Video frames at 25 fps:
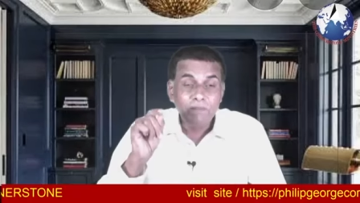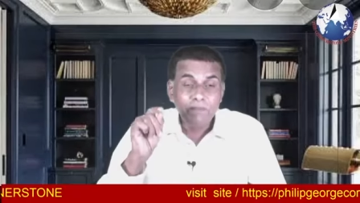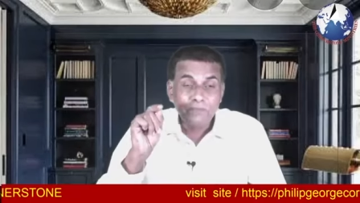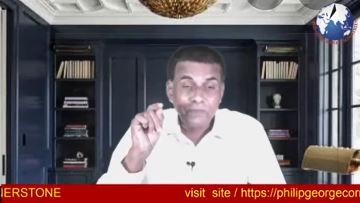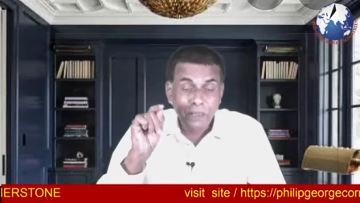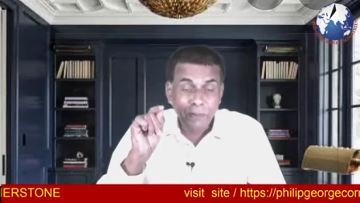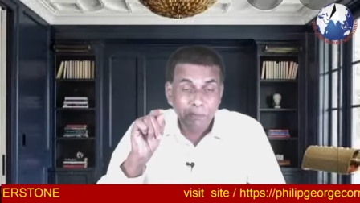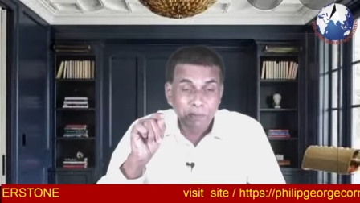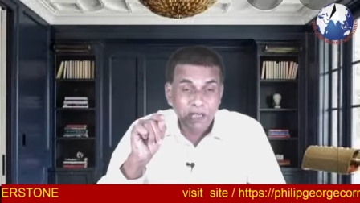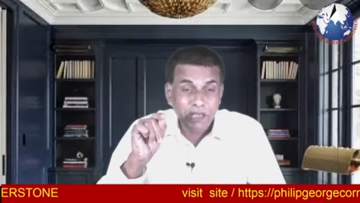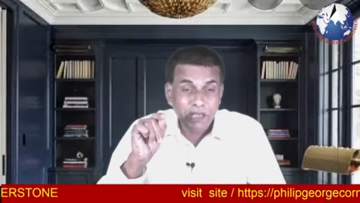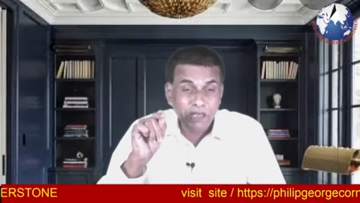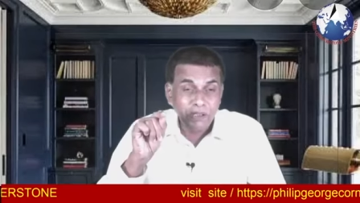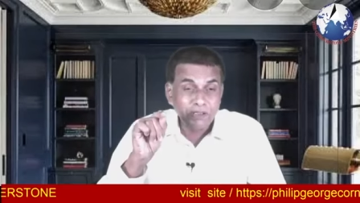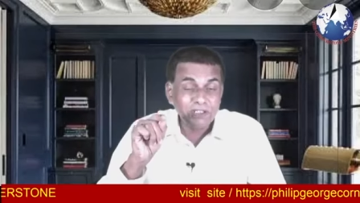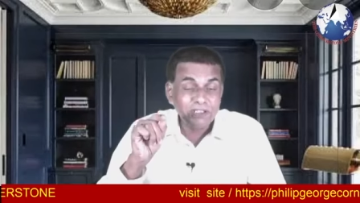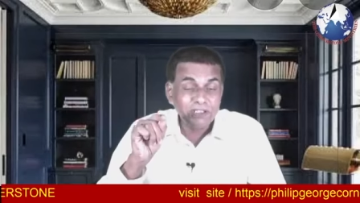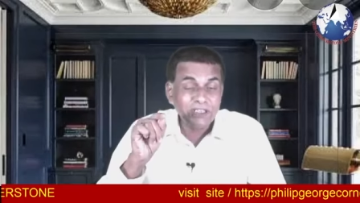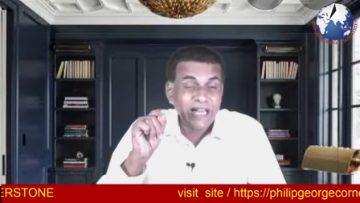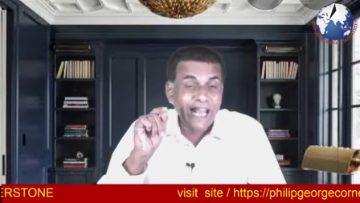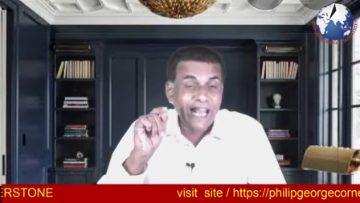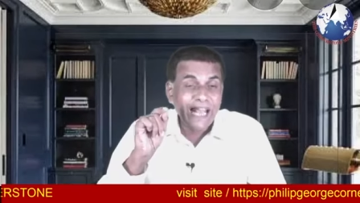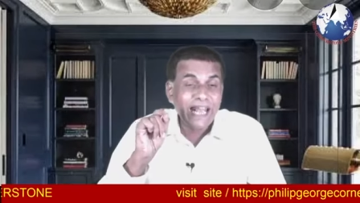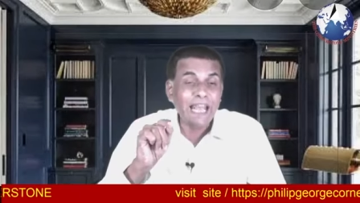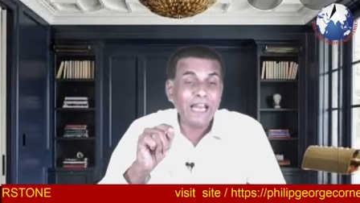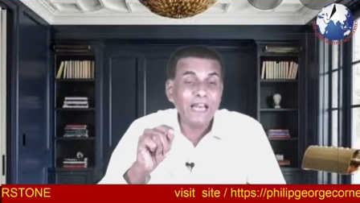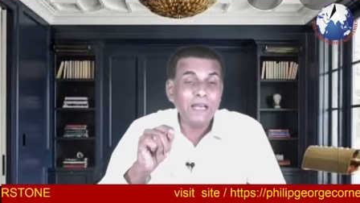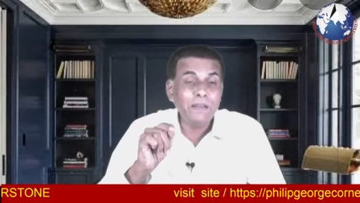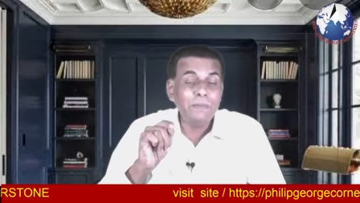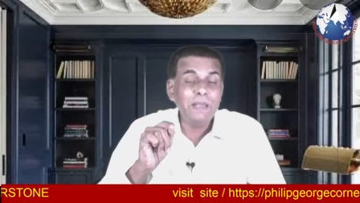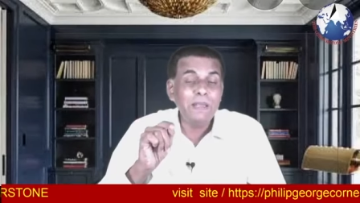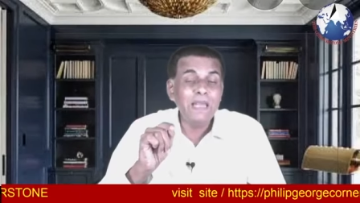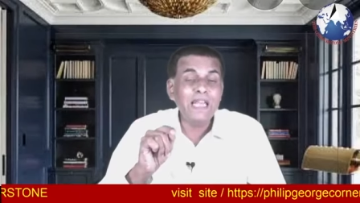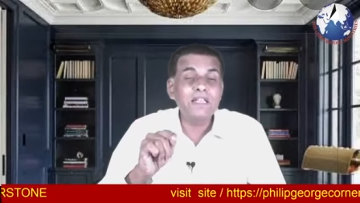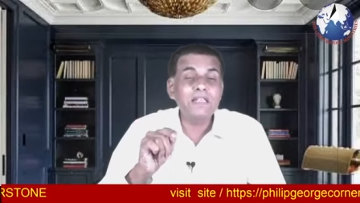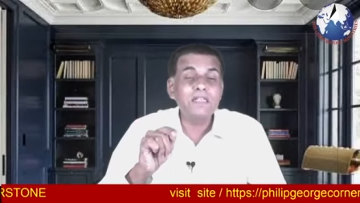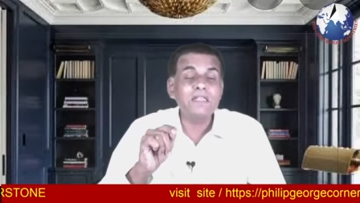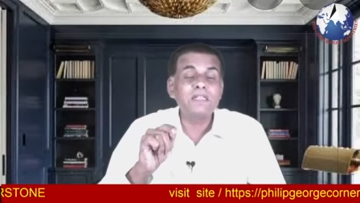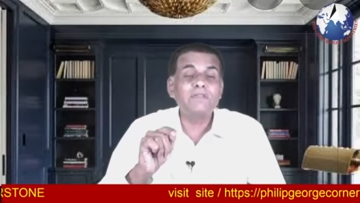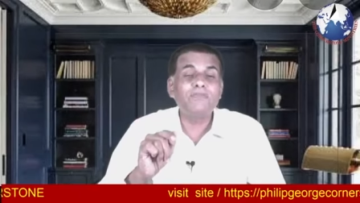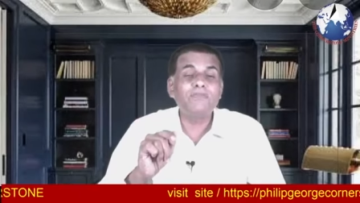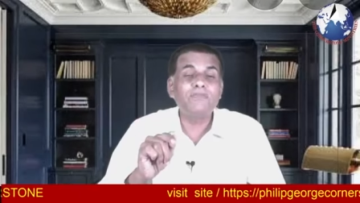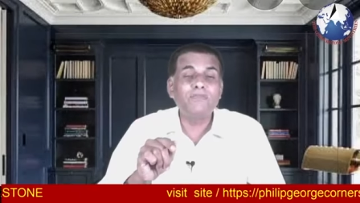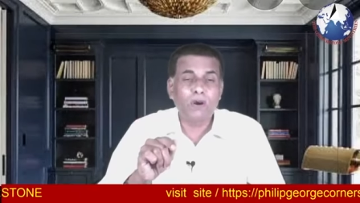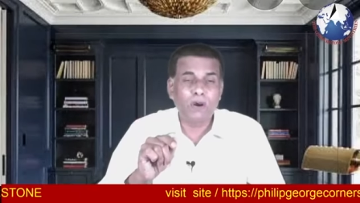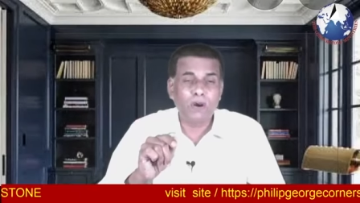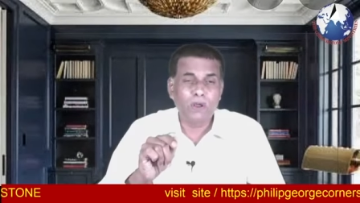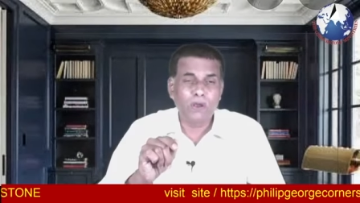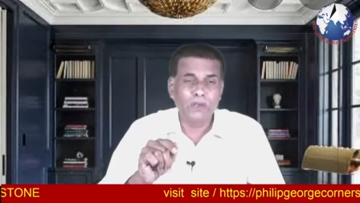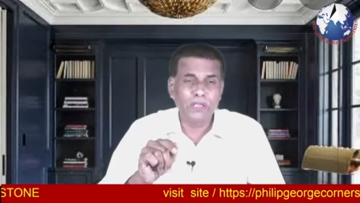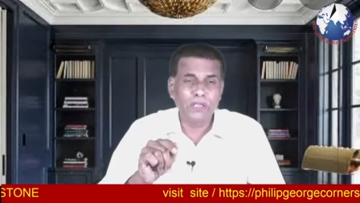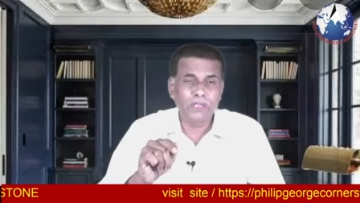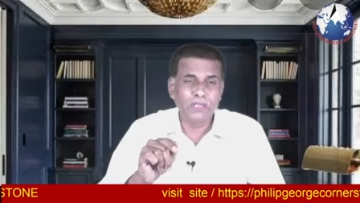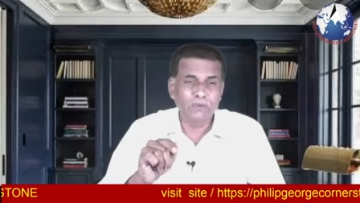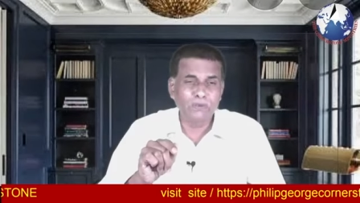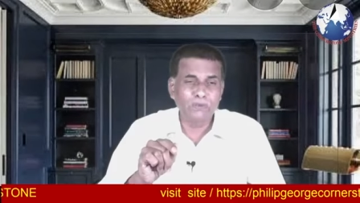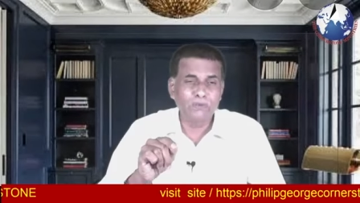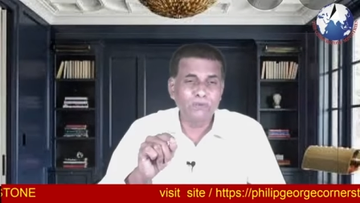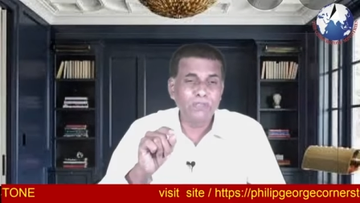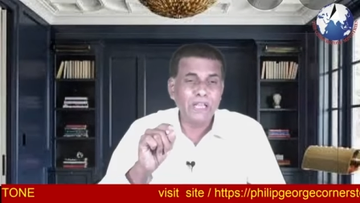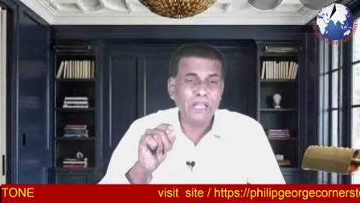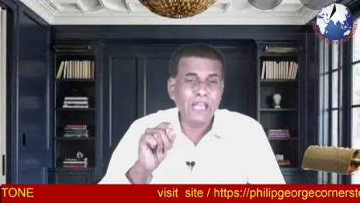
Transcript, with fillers: the, because the enemy is following you.